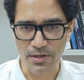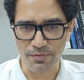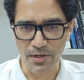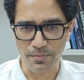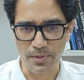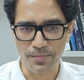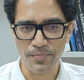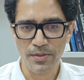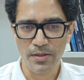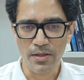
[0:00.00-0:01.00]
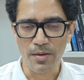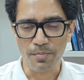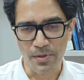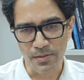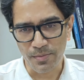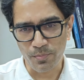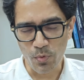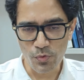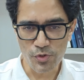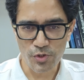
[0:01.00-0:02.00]
available, but the
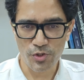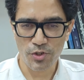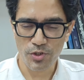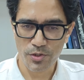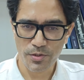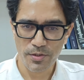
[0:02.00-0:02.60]
most